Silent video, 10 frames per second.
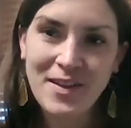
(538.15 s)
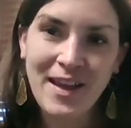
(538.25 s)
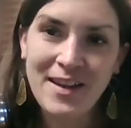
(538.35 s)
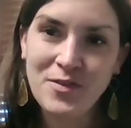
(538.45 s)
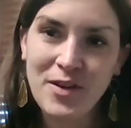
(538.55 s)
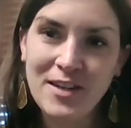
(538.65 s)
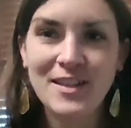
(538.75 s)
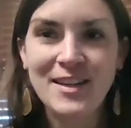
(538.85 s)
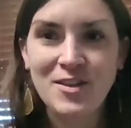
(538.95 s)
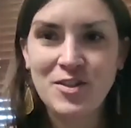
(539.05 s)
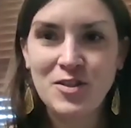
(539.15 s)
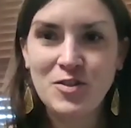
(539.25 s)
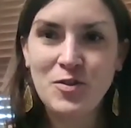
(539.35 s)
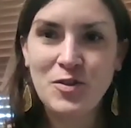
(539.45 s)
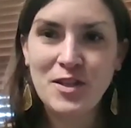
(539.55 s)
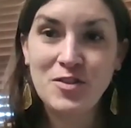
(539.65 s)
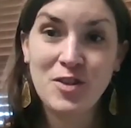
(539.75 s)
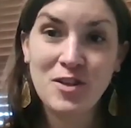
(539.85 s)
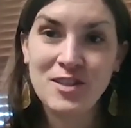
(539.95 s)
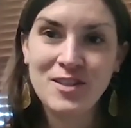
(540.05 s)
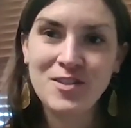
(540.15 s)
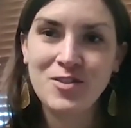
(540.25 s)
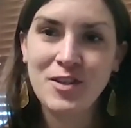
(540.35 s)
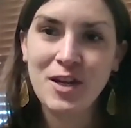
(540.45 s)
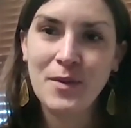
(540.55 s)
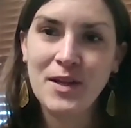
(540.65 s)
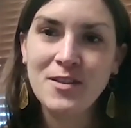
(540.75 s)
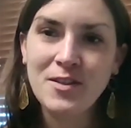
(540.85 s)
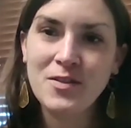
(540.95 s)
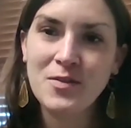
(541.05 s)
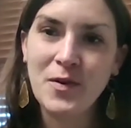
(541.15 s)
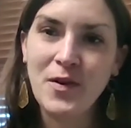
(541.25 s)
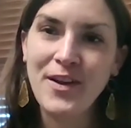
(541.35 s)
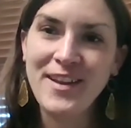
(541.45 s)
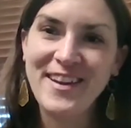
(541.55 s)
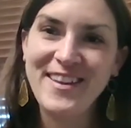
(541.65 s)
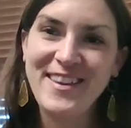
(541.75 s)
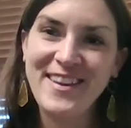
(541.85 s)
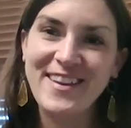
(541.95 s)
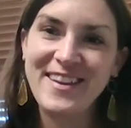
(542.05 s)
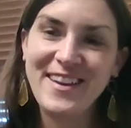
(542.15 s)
lot of direct connection to the construction industry coming into this role, and I think